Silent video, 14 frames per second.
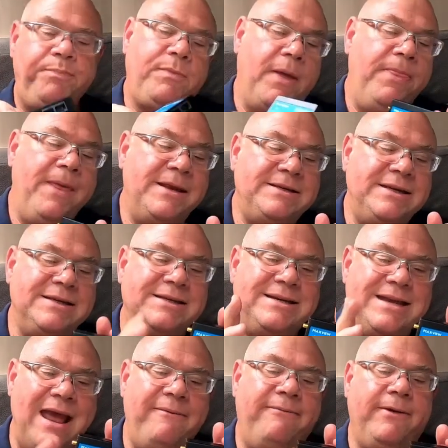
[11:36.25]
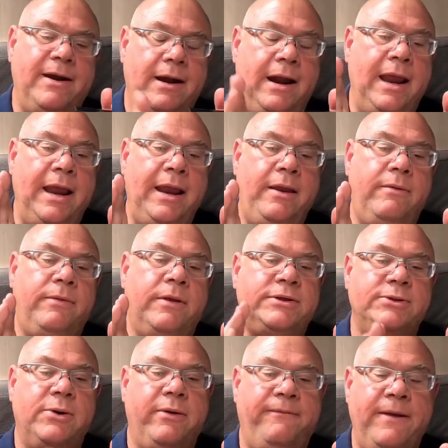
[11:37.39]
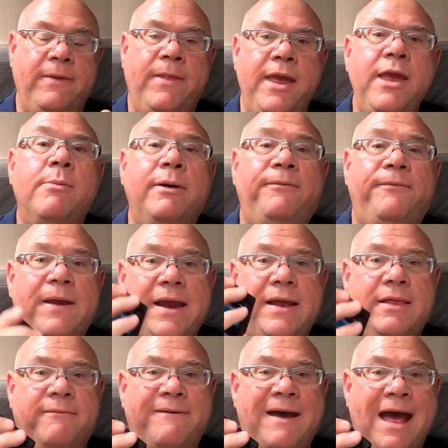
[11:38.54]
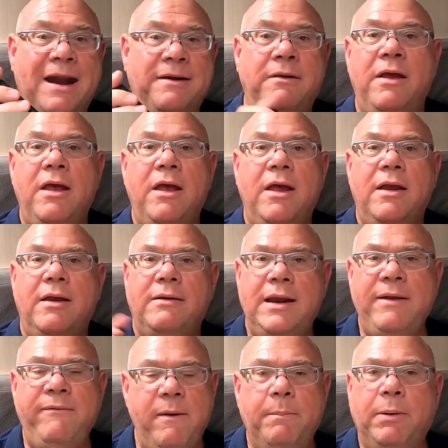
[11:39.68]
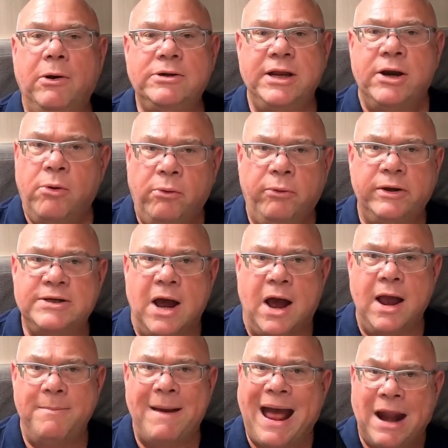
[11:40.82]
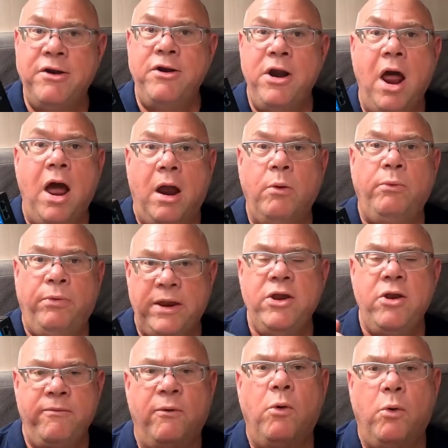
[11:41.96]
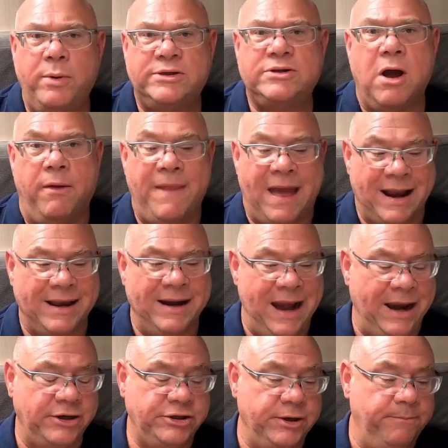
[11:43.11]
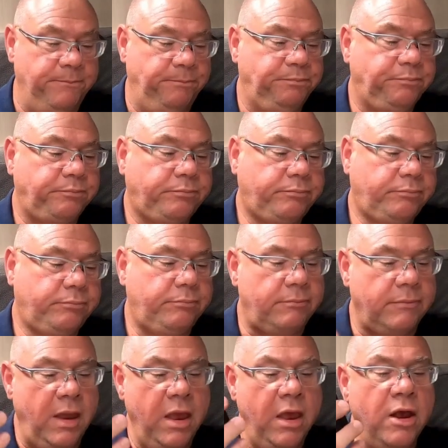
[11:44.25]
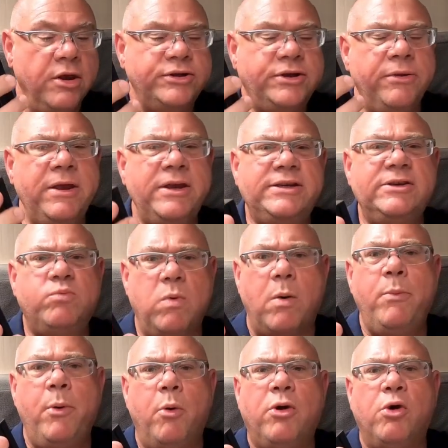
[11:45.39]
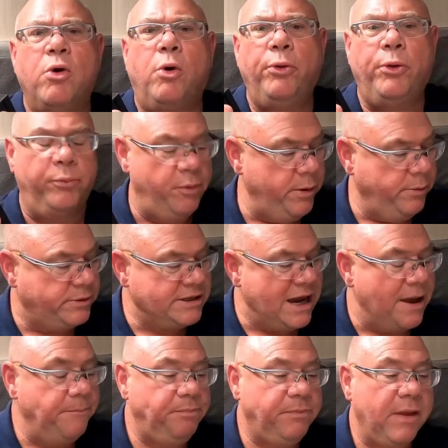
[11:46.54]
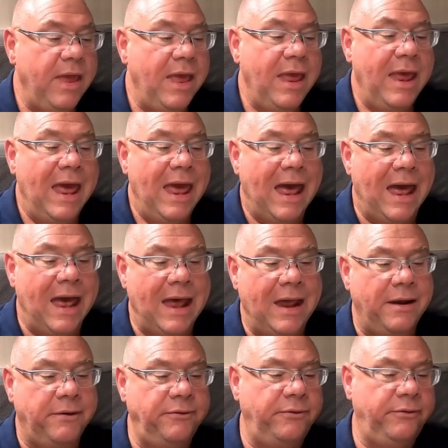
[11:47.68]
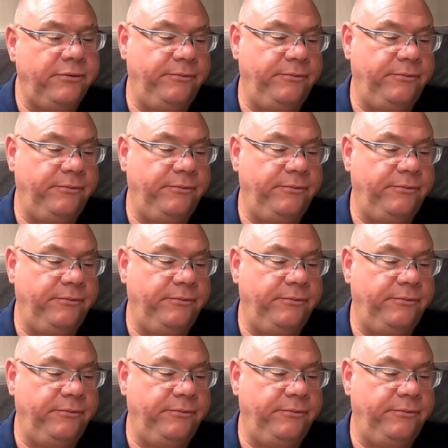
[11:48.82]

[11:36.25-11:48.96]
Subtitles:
This is definitely the sort of thing that you would fit in the van, leave it plugged in all the time and know that you've always got that connection. So this is what we'll call the router. And